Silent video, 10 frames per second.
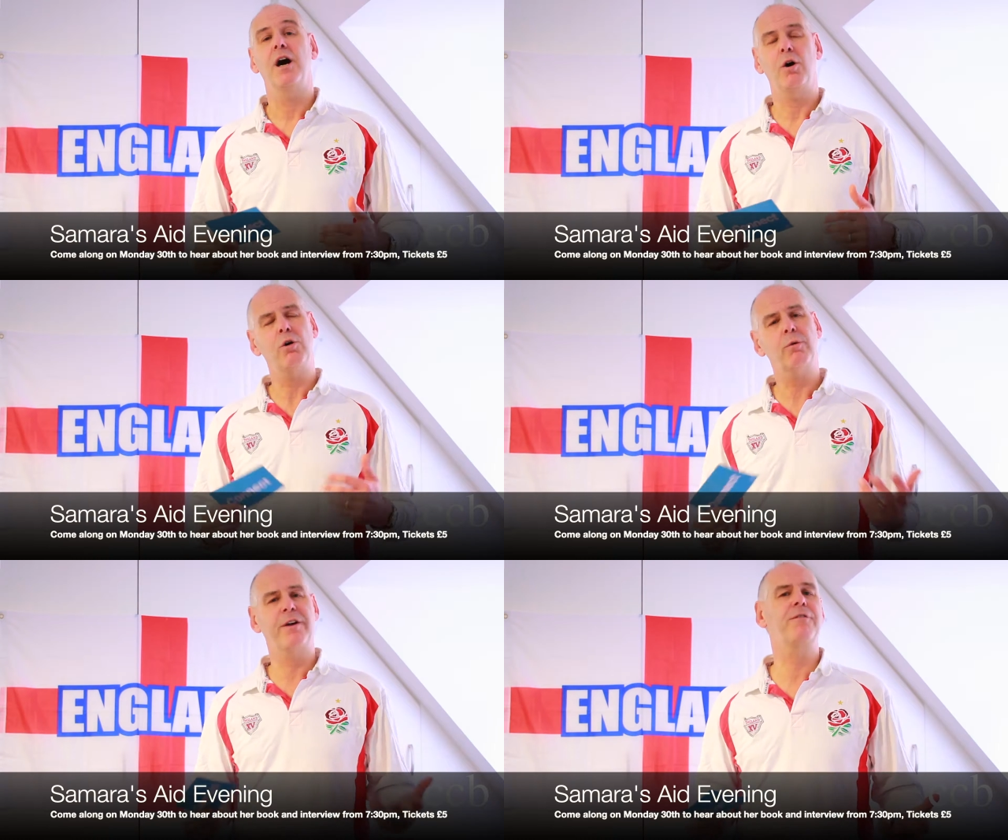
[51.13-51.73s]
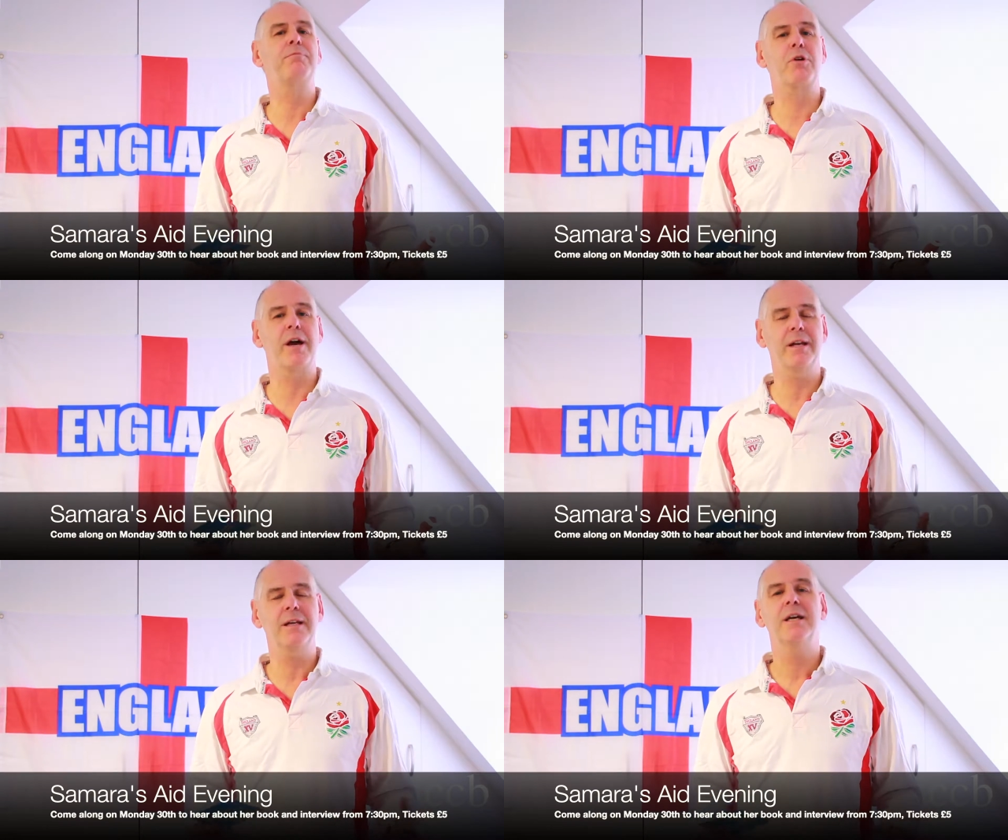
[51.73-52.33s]
uh, all the way from
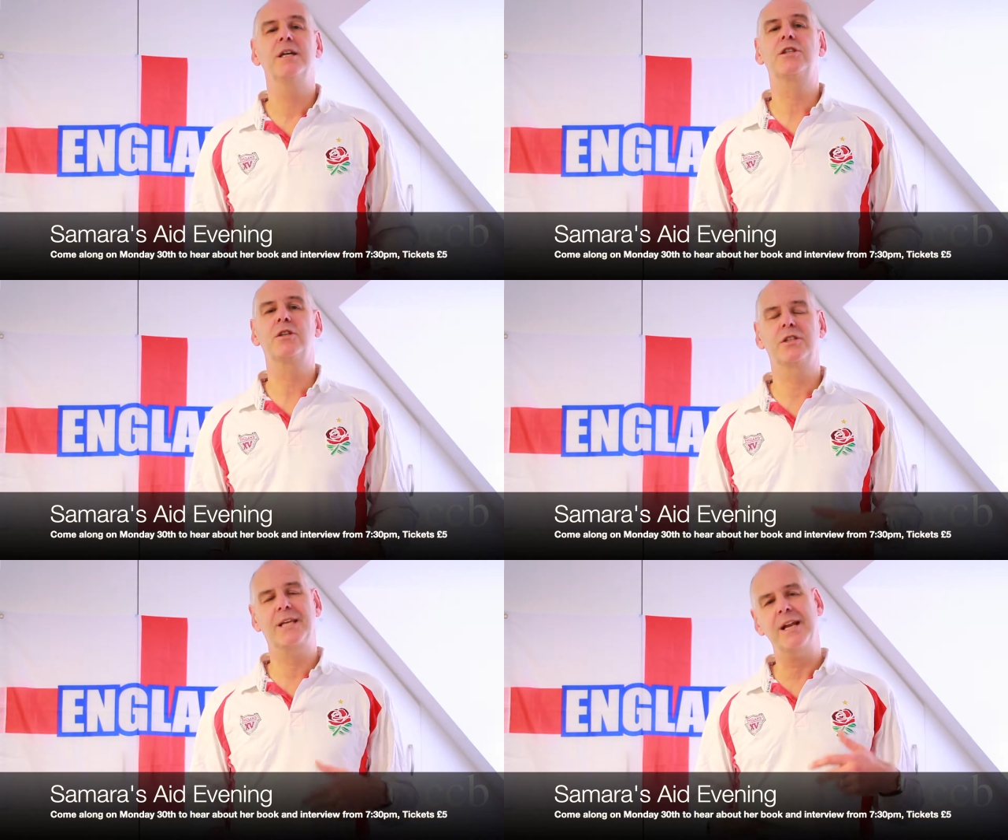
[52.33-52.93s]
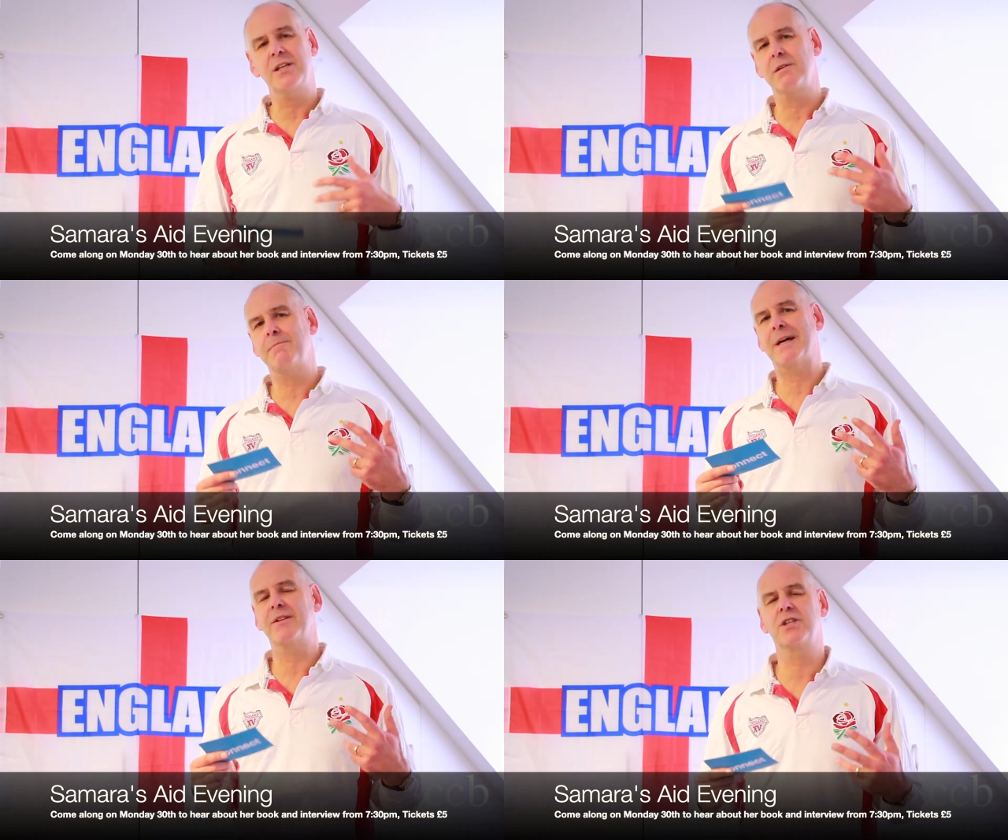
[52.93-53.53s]
Brighton to tell us
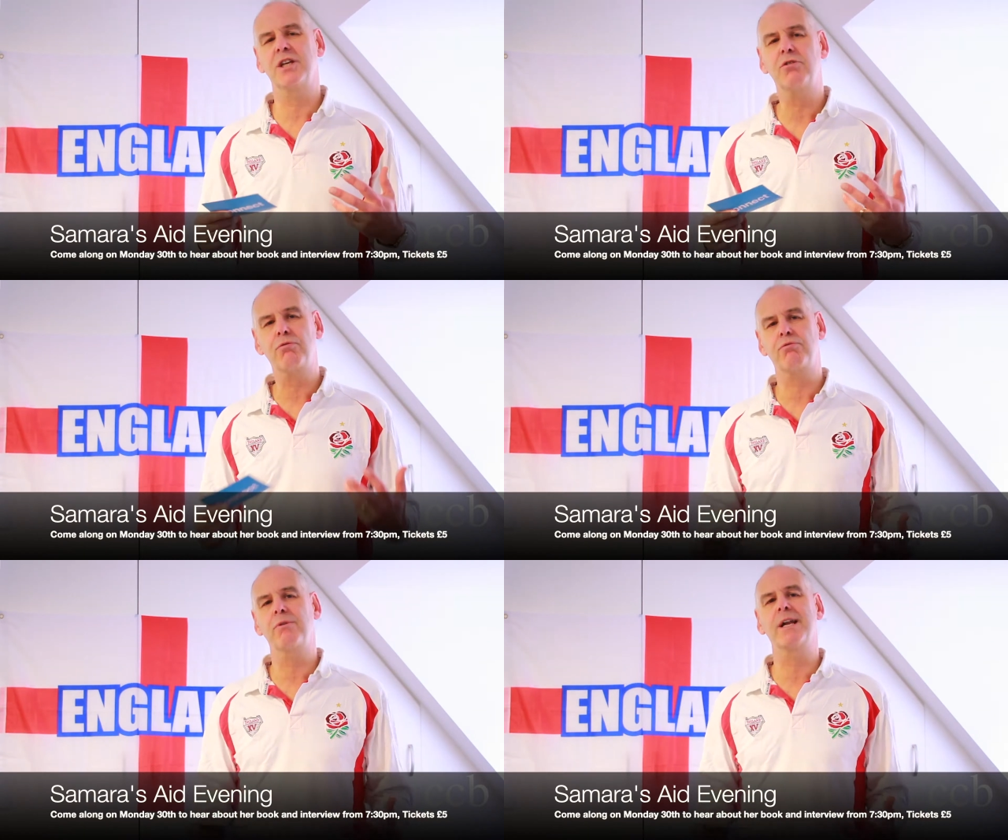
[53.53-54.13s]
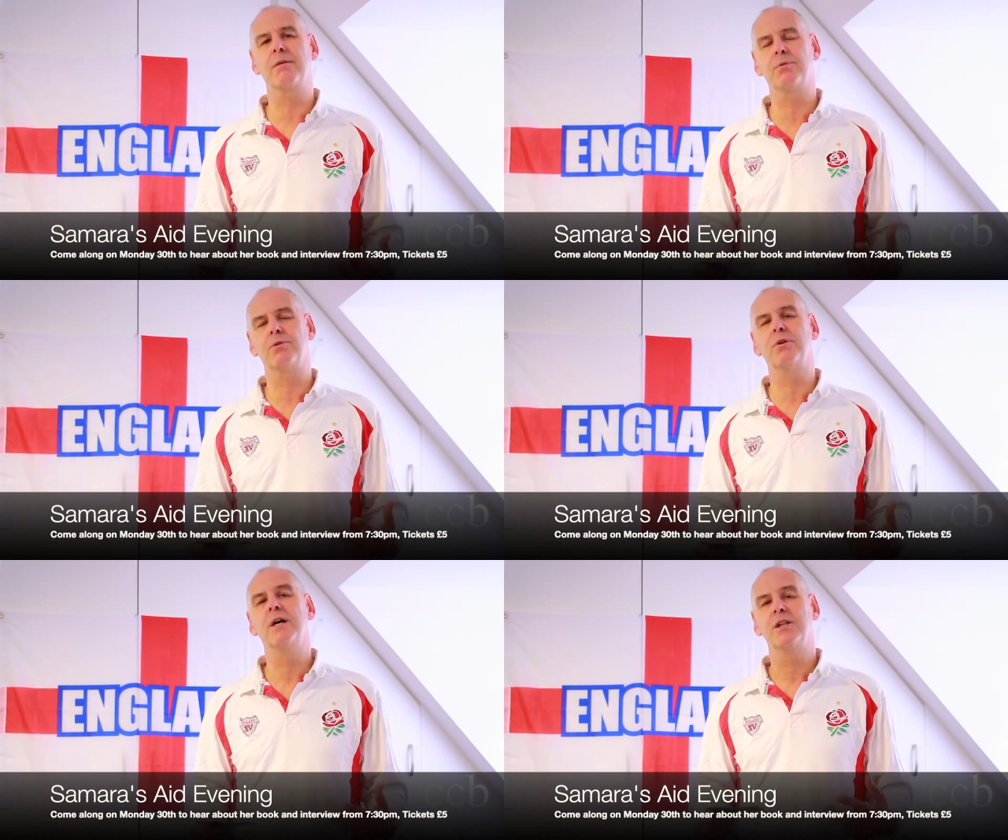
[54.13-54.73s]
about this
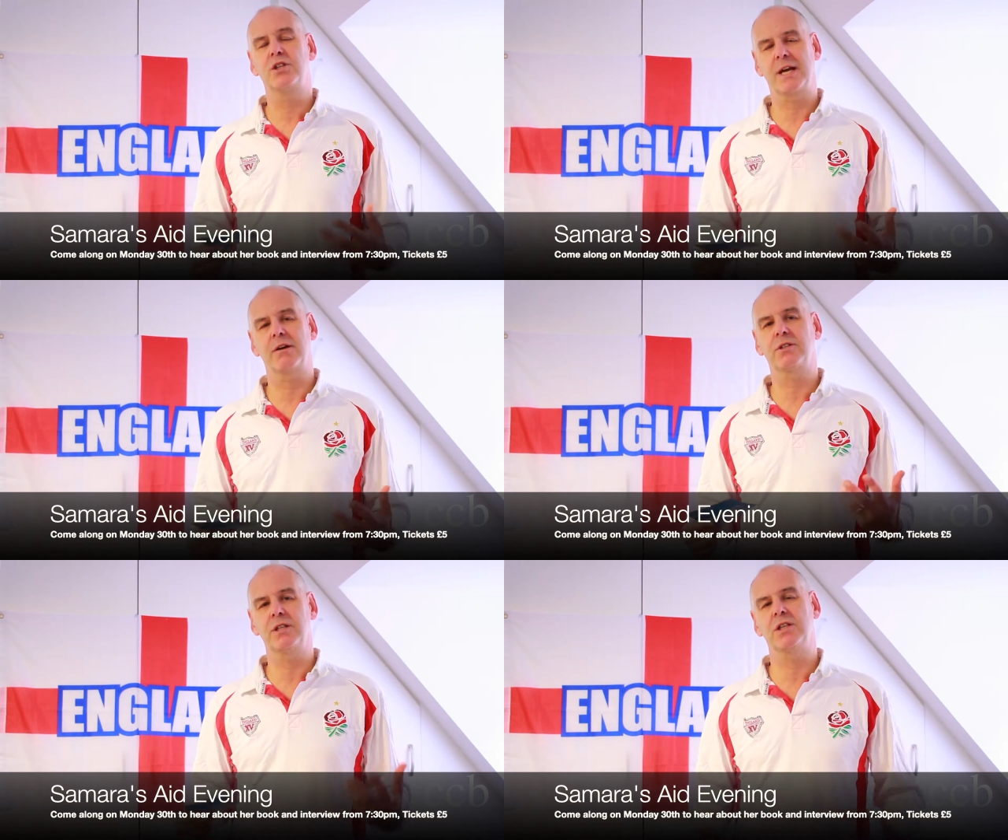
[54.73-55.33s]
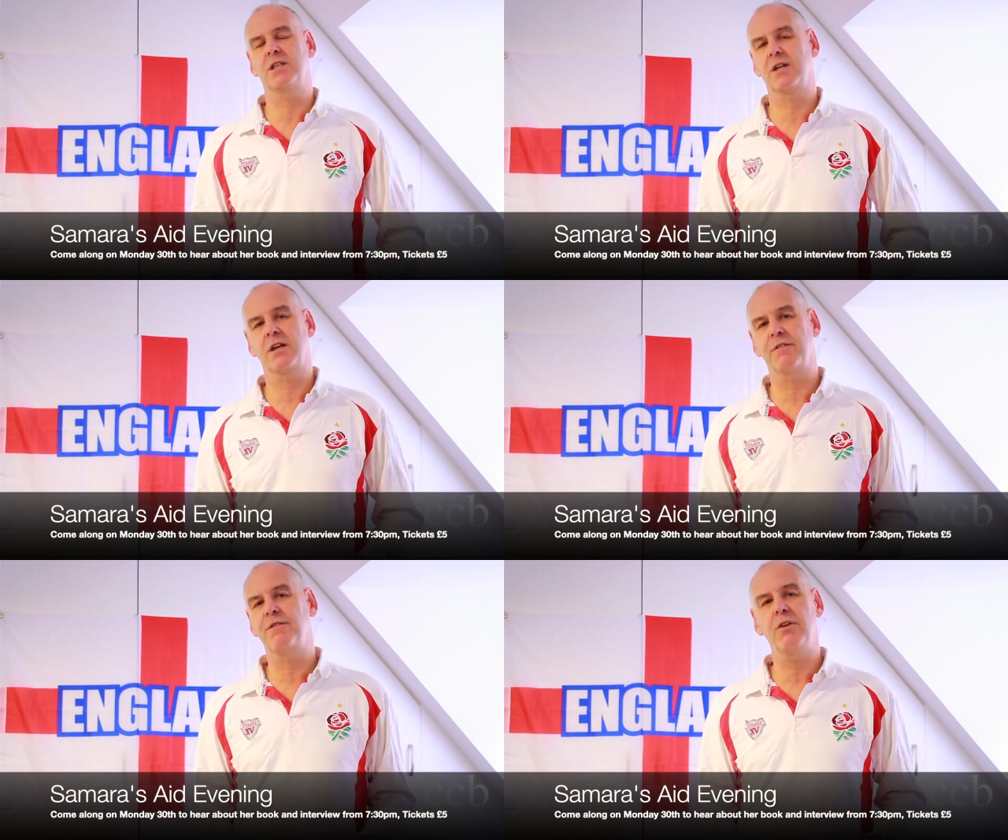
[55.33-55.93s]
incredible charity she
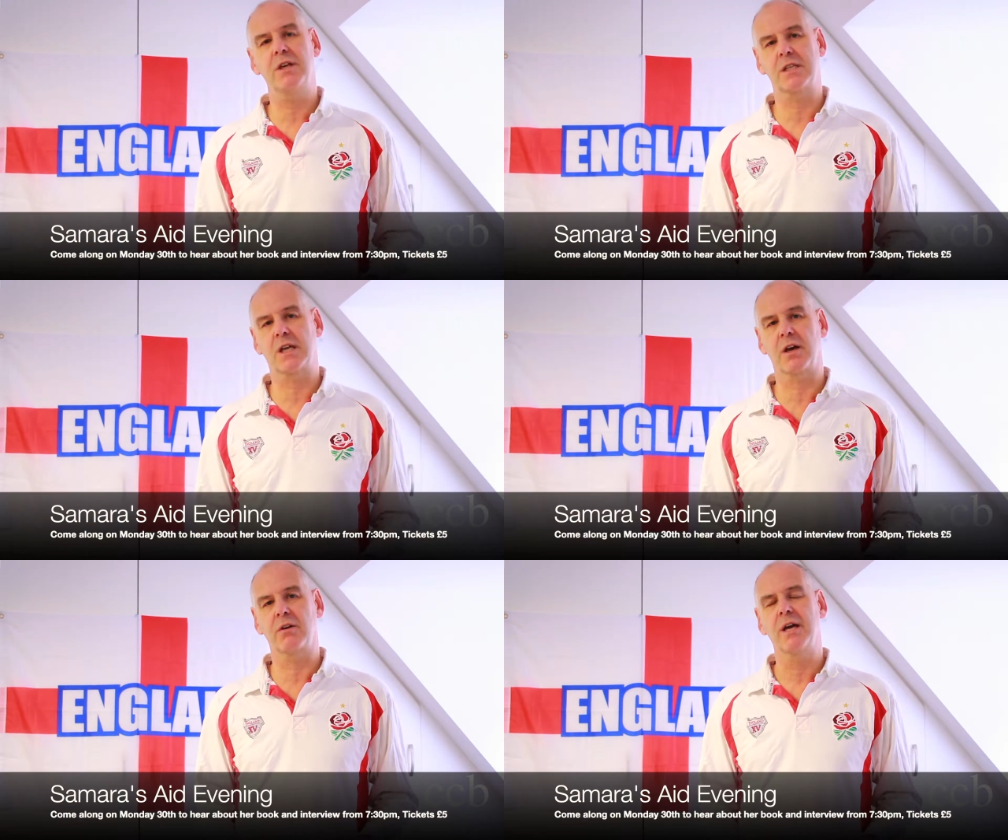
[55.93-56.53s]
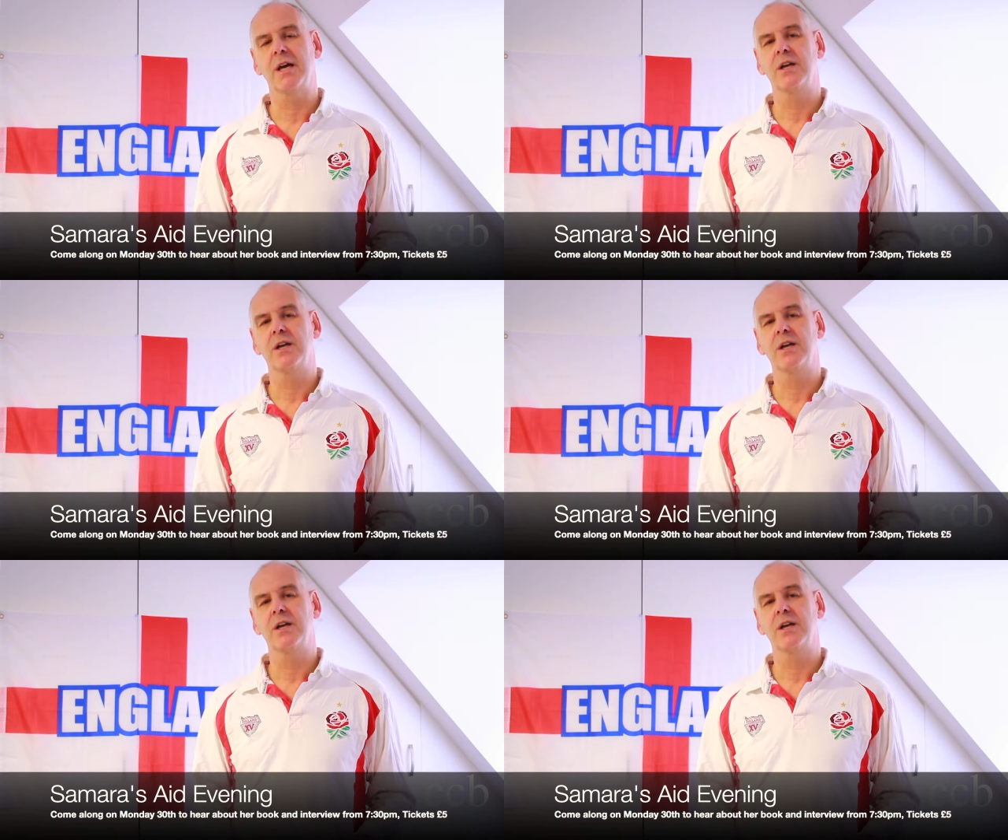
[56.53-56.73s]
started a few years ago